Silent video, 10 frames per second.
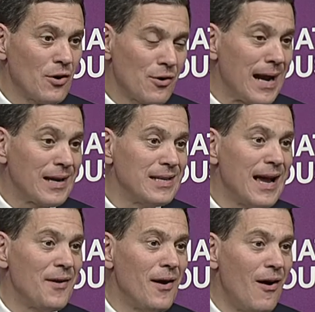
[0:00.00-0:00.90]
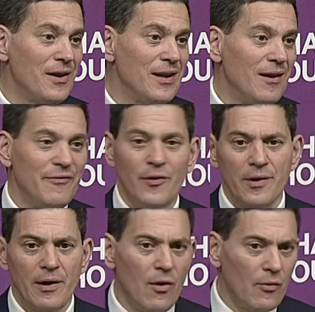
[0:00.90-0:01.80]
not cracking down hard enough
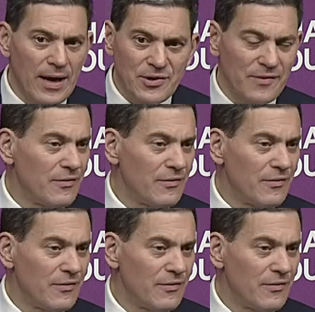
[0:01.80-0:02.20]
on a whole range